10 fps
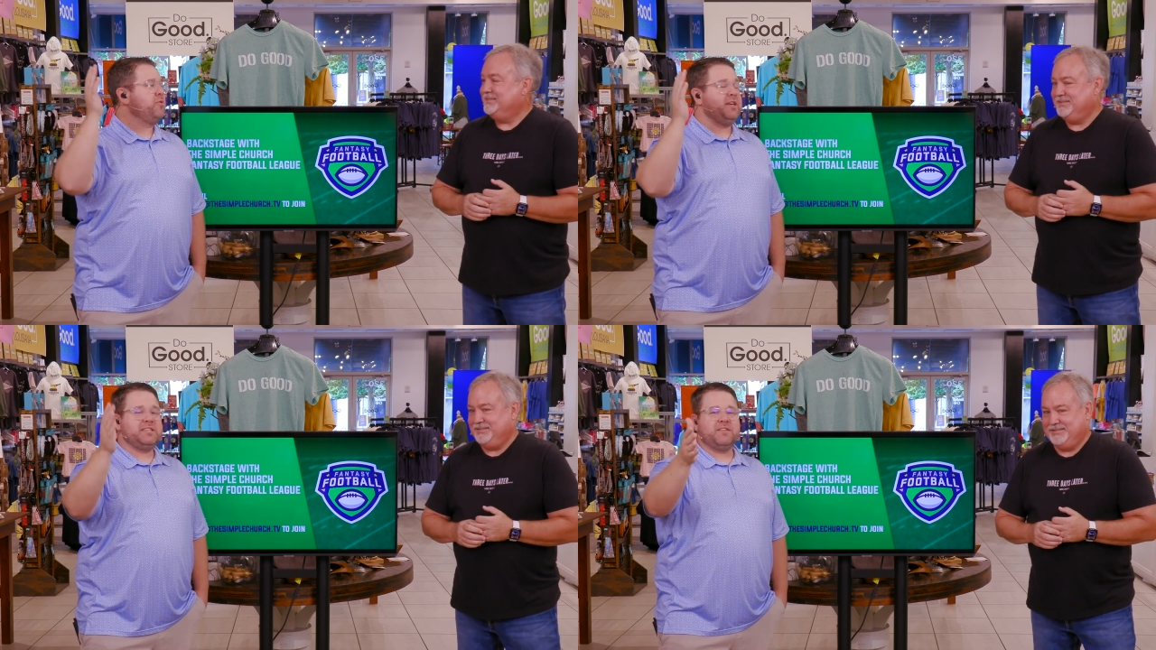
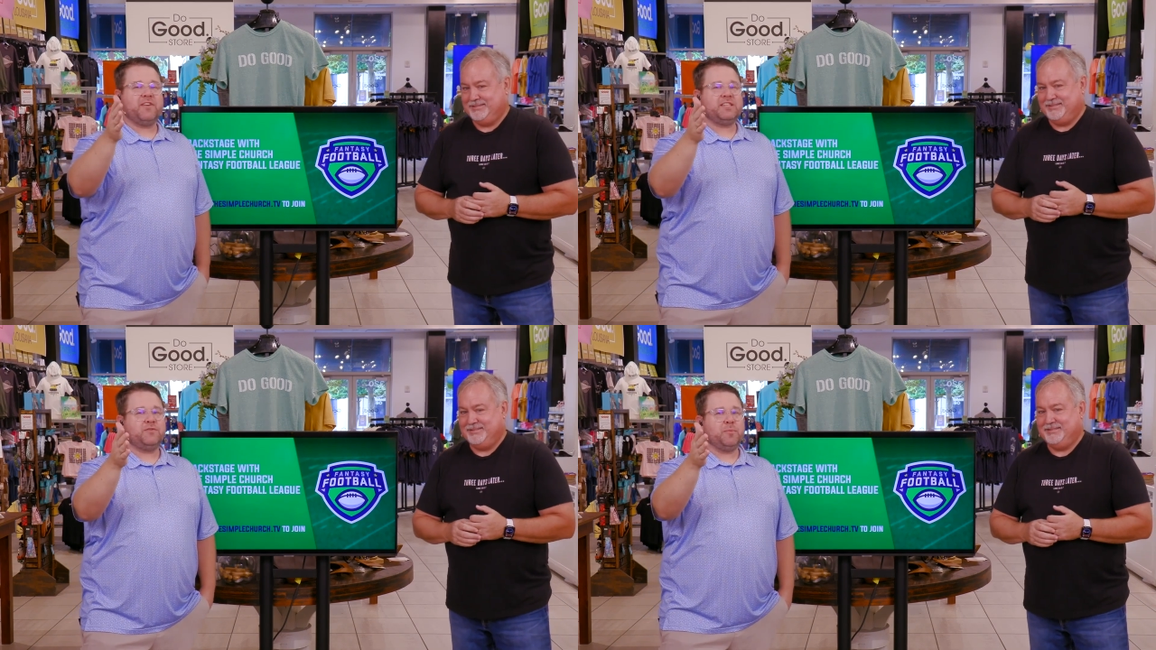Speaker 1: He's in a
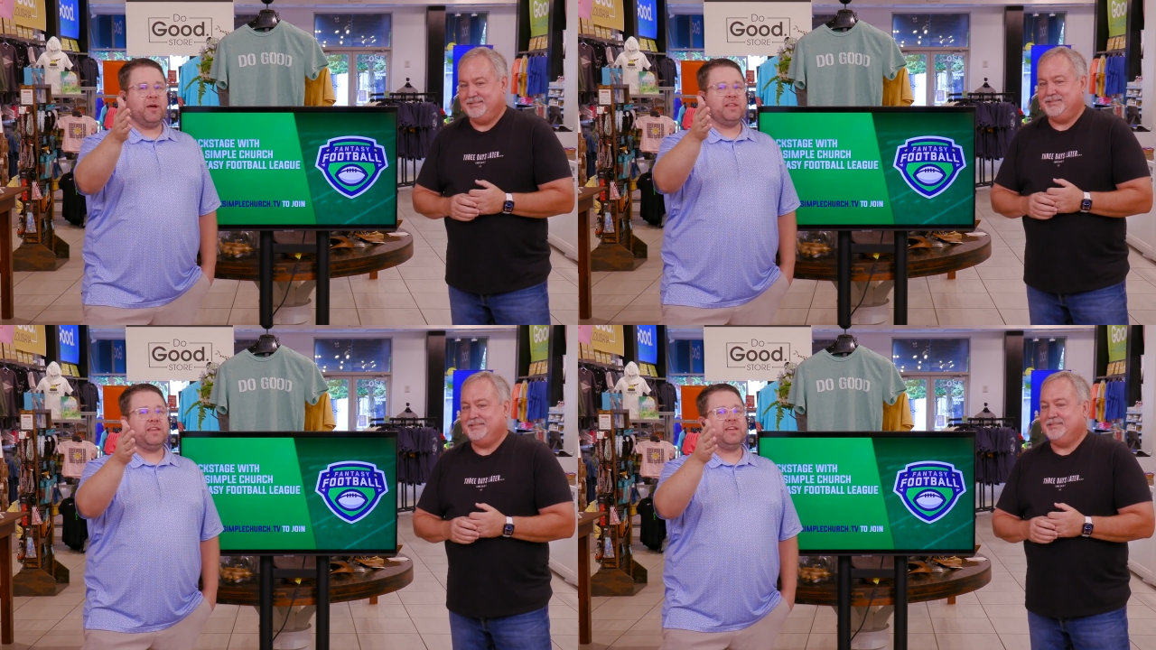fantasy football
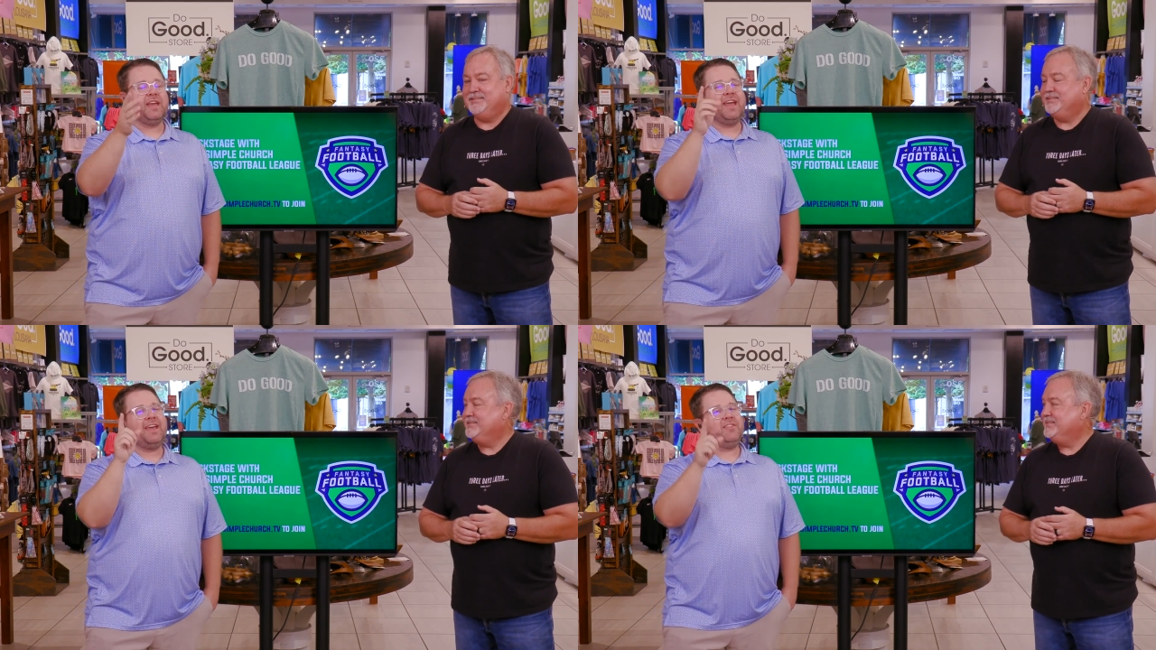league,
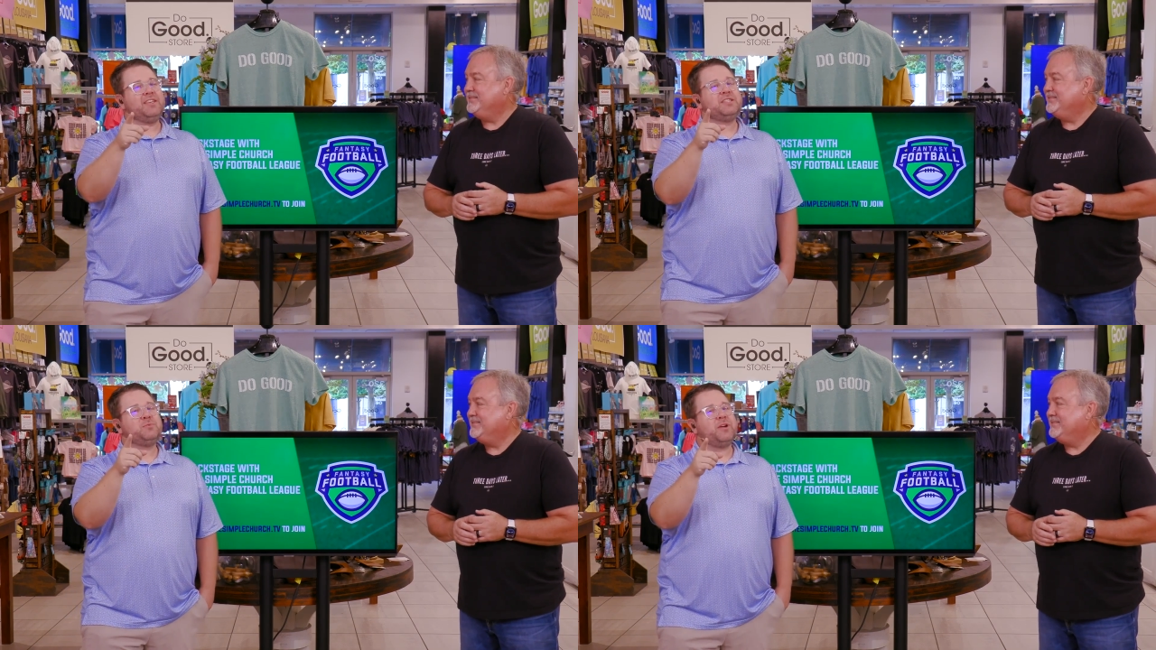and
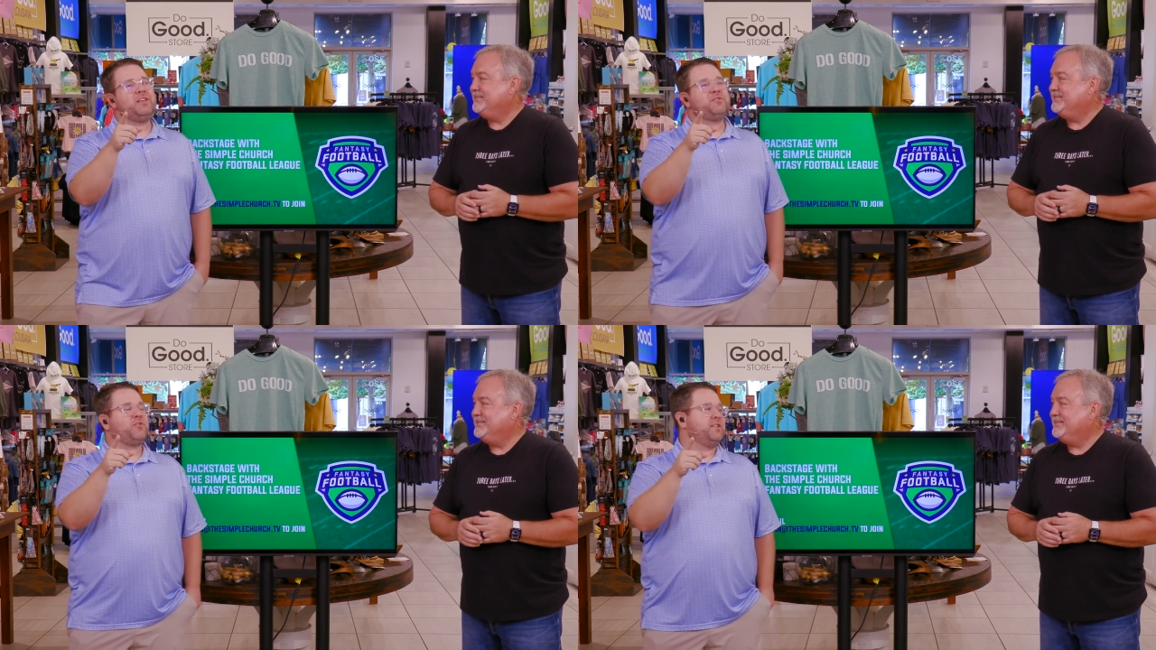this is what
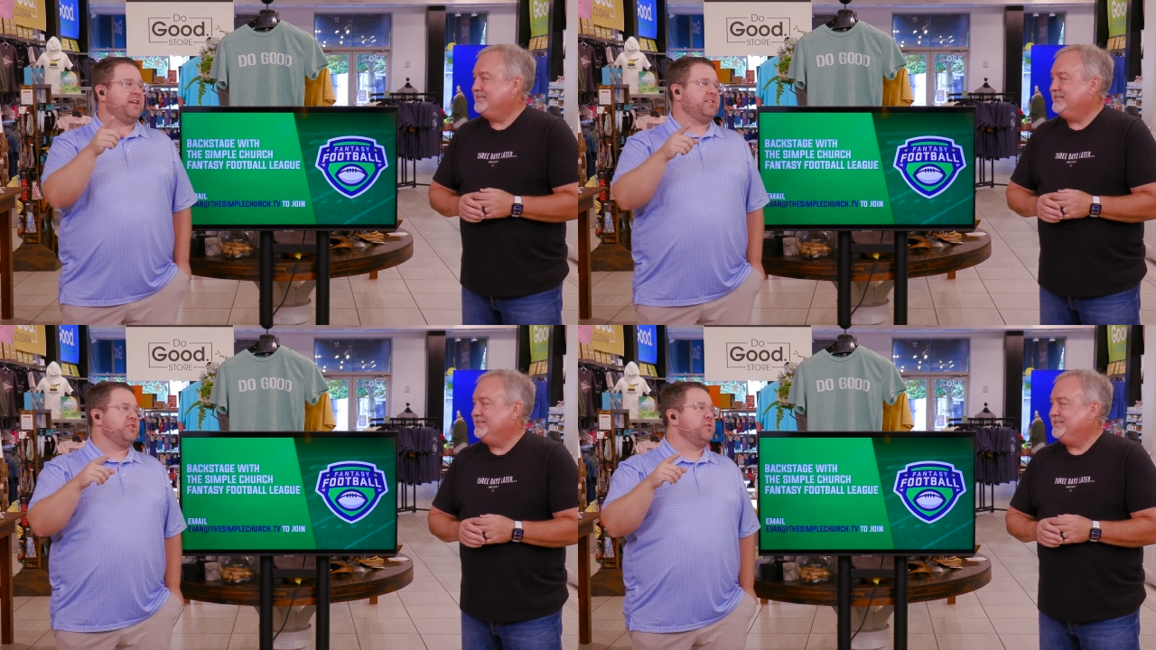his friends
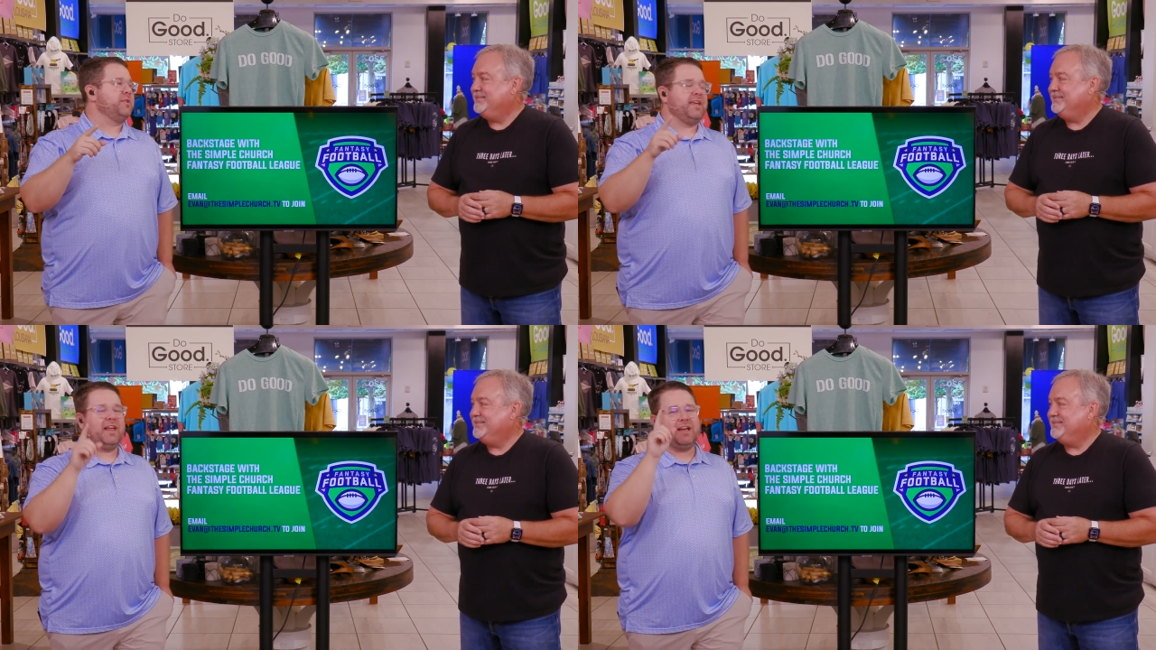had to do when
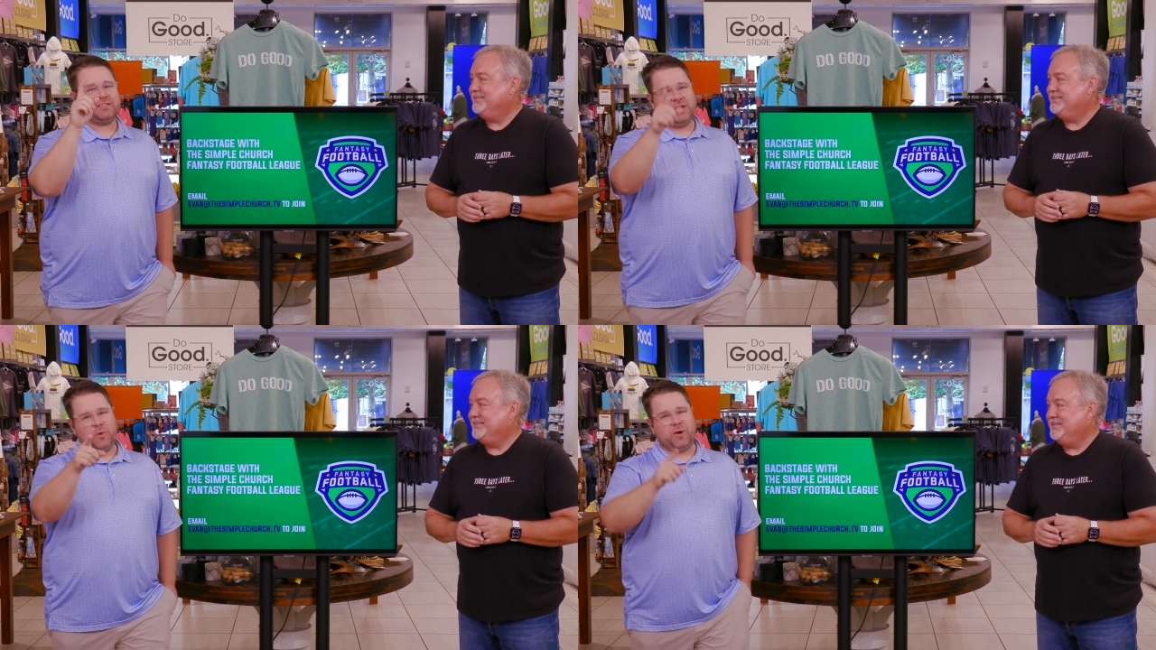they lost.
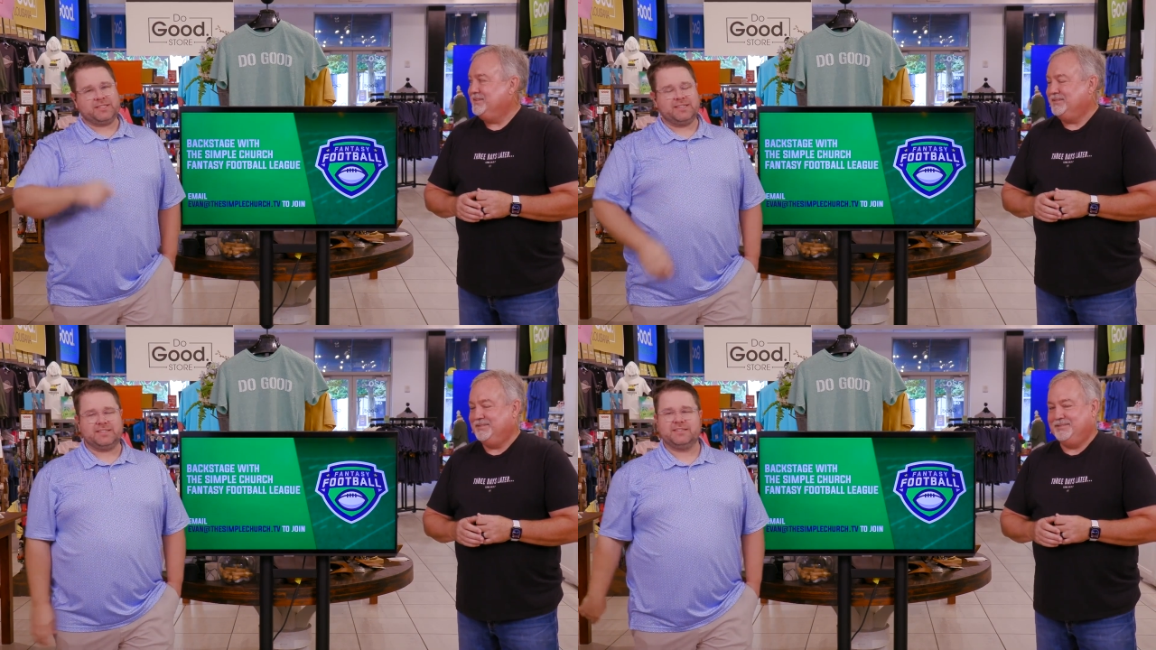Watch
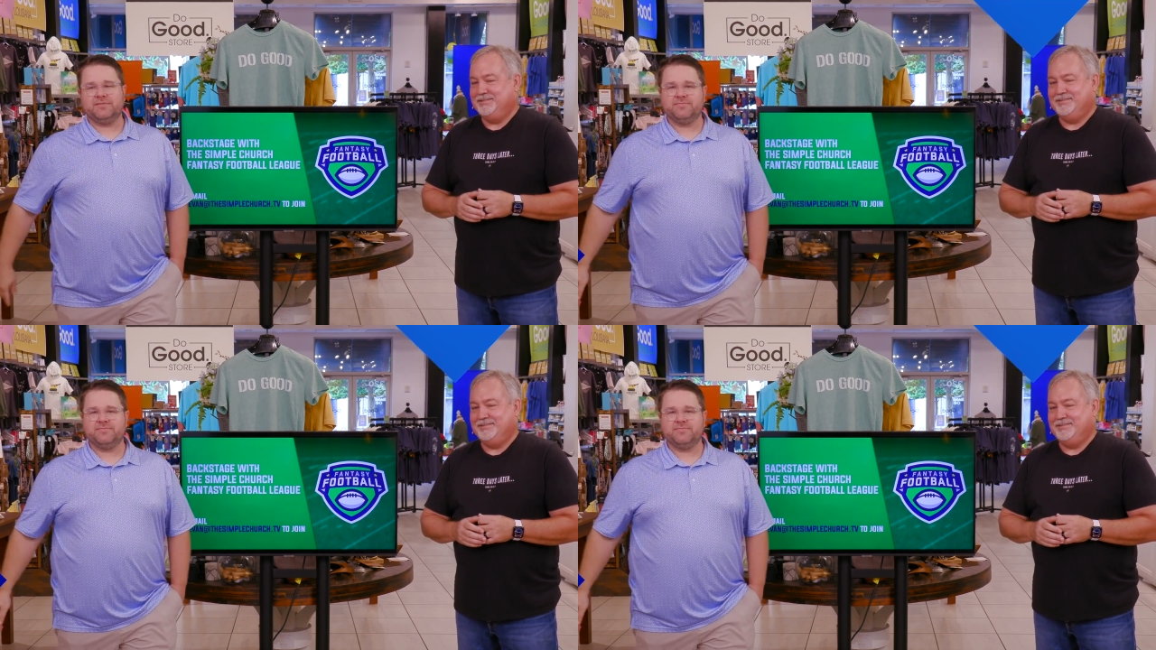this.